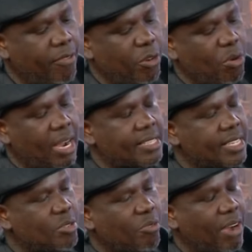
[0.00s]
If you look at
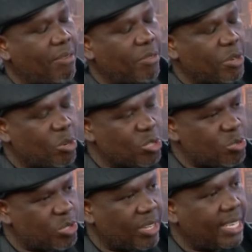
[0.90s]
Section 5 of the
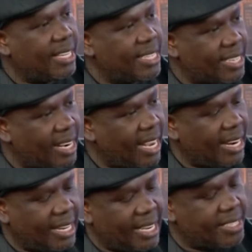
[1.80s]
Constitution, it is
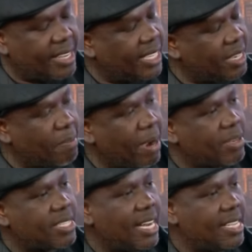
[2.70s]
clear that the executive
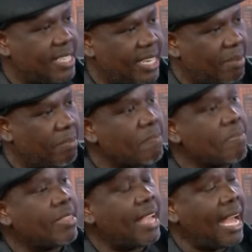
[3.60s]
powers lies in him,
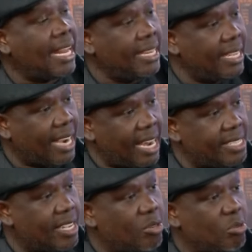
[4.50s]
and he
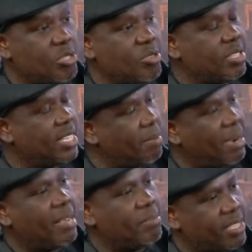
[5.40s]
carries out those duties either
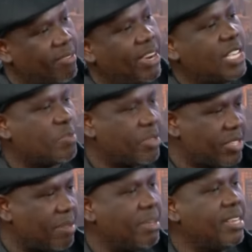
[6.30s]
by himself, vice
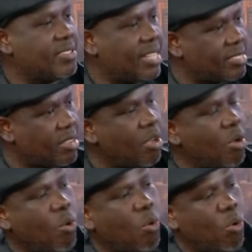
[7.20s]
president, ministers,
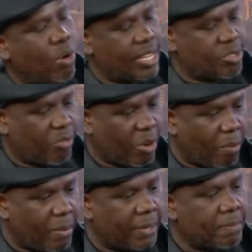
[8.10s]
or organs of
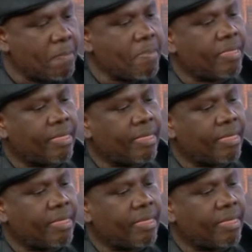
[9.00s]
government.